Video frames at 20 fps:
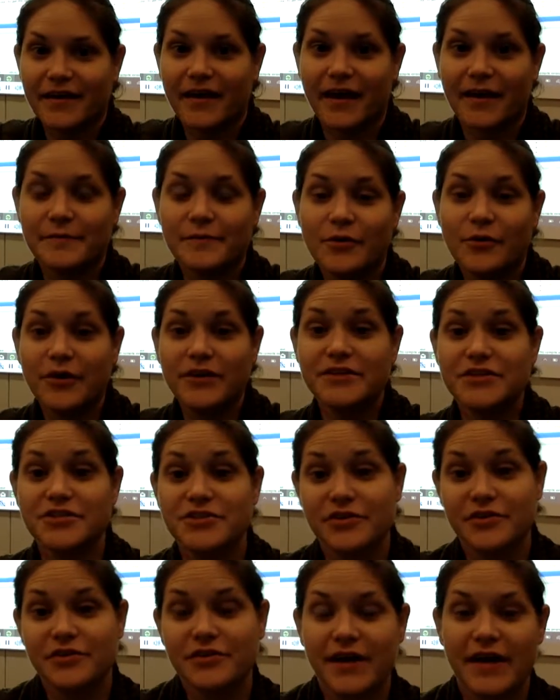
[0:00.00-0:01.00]
I'm going to show
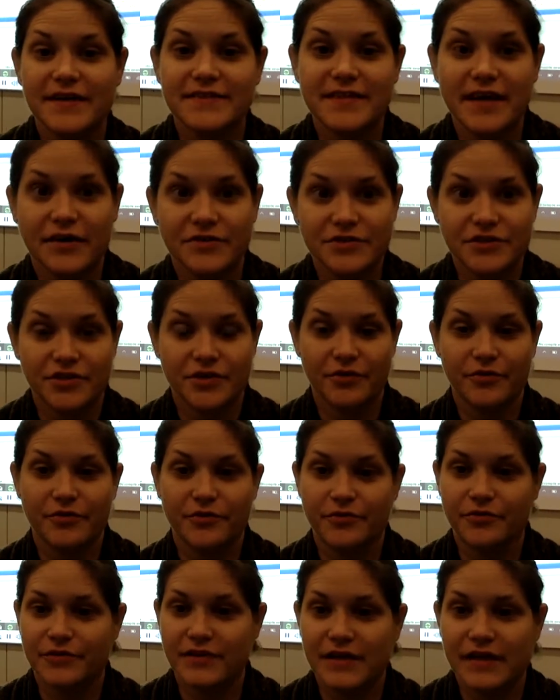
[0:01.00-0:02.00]
you guys how to go
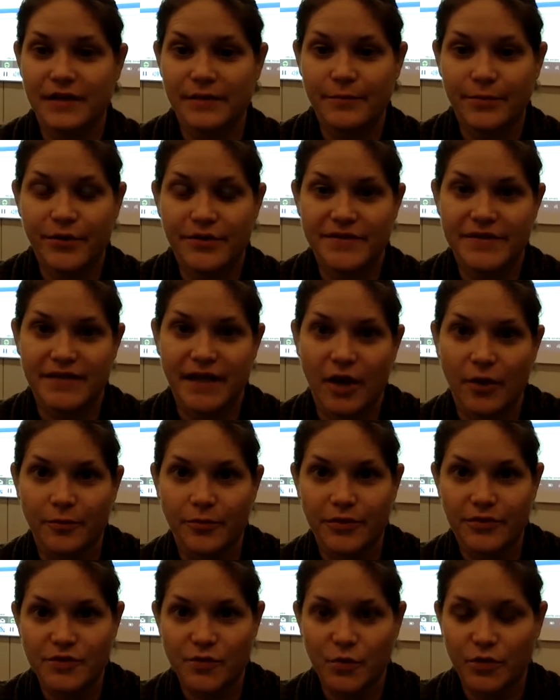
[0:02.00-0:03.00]
through the inputs and
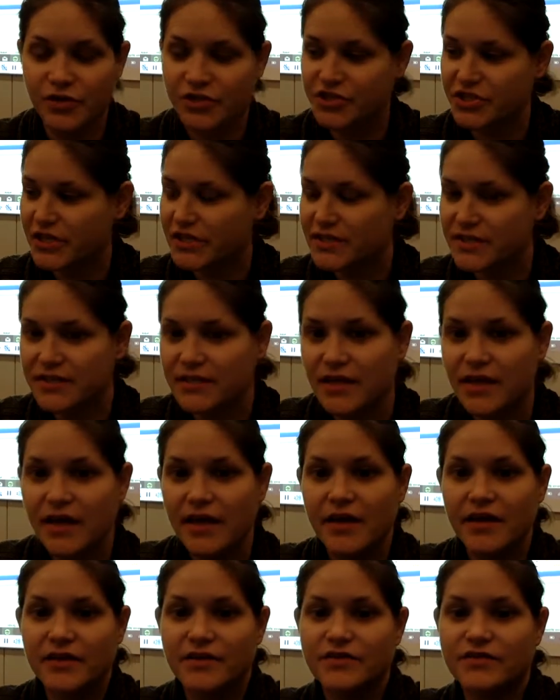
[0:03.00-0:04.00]
outputs worksheet.
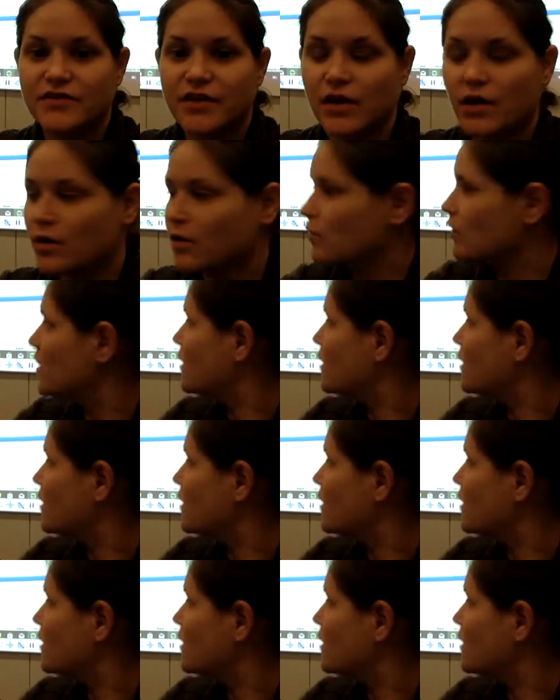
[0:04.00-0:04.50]
So